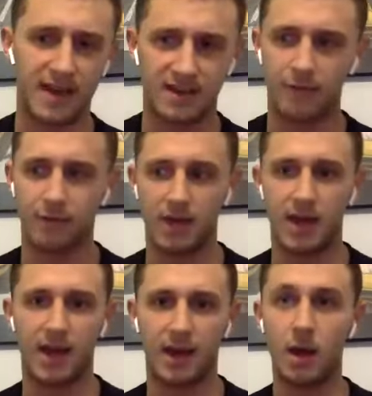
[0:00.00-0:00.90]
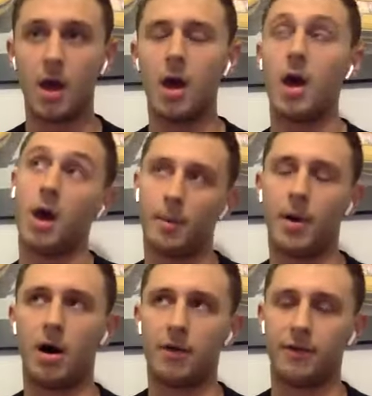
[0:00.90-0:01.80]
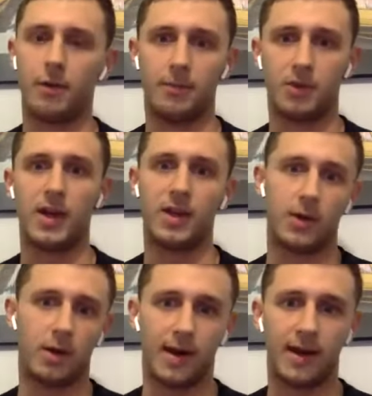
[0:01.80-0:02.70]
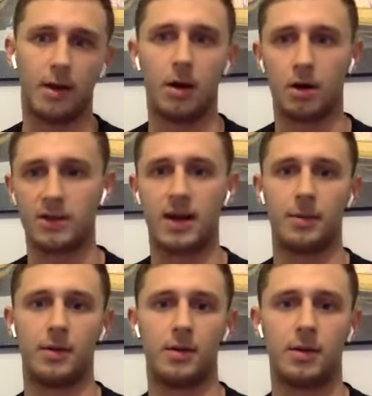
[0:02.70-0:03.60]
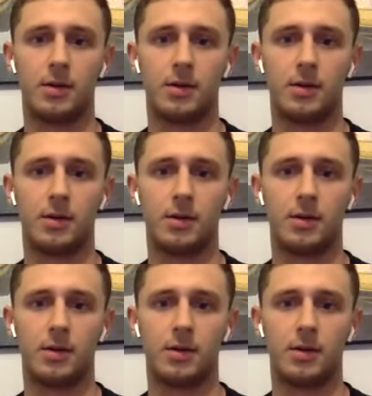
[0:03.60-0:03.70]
vest every year, apart from 2020 where not a lot's happened.